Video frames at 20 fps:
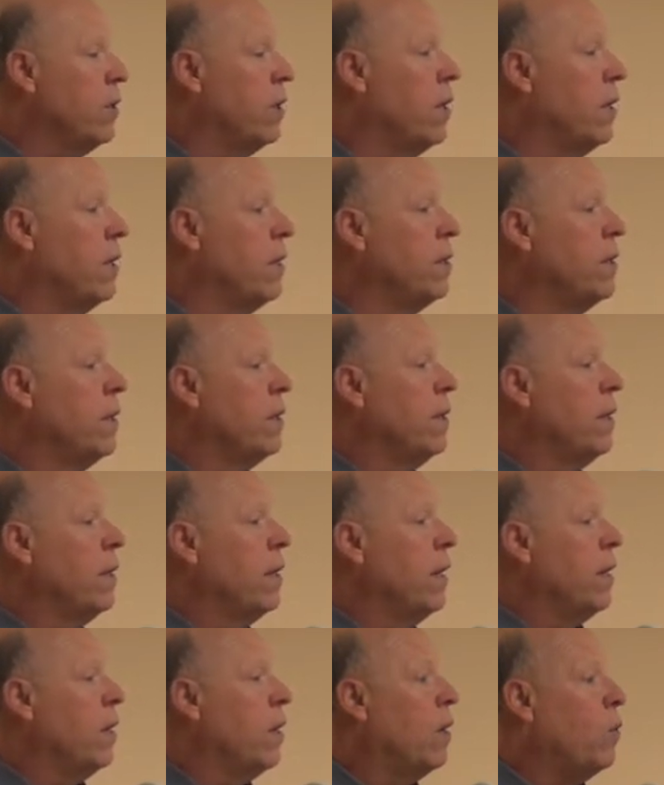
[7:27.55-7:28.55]

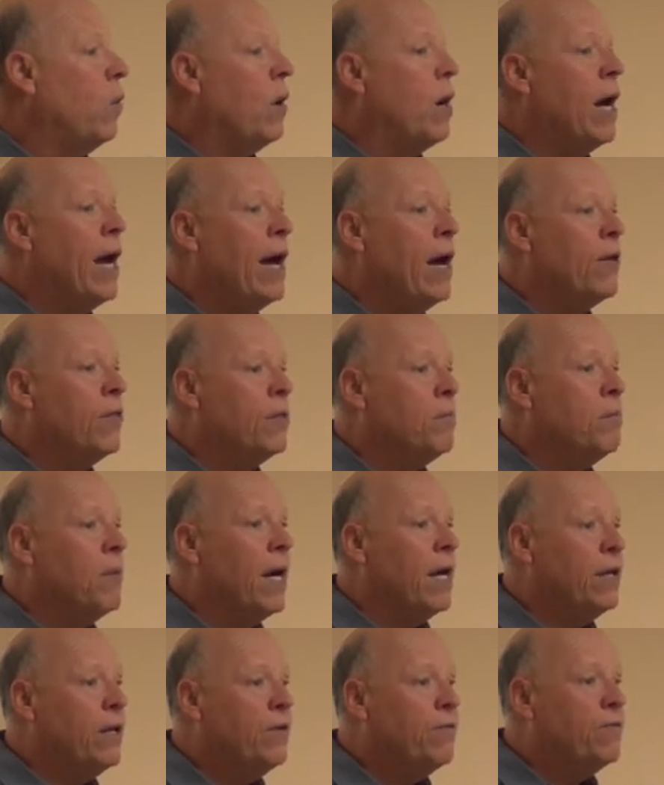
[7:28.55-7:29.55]
how the
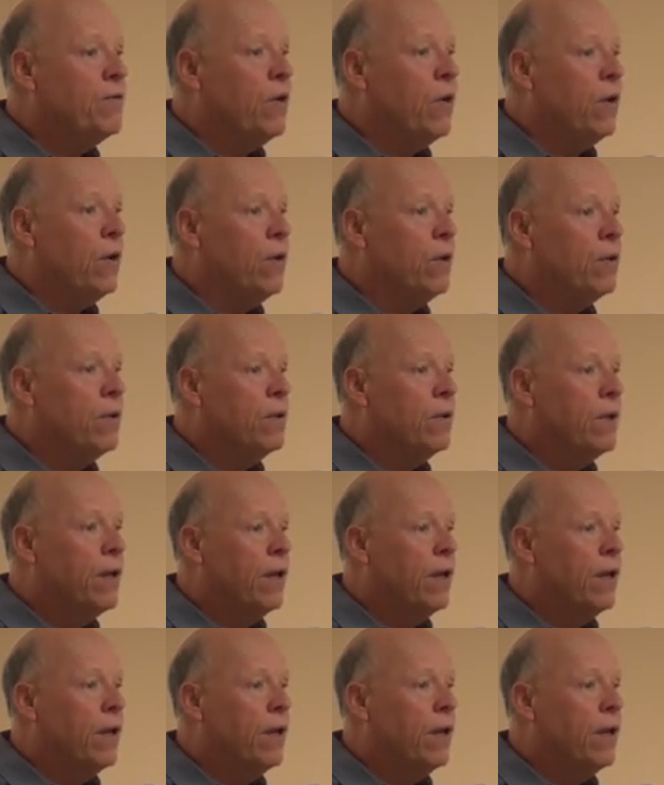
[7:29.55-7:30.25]
mighty fall.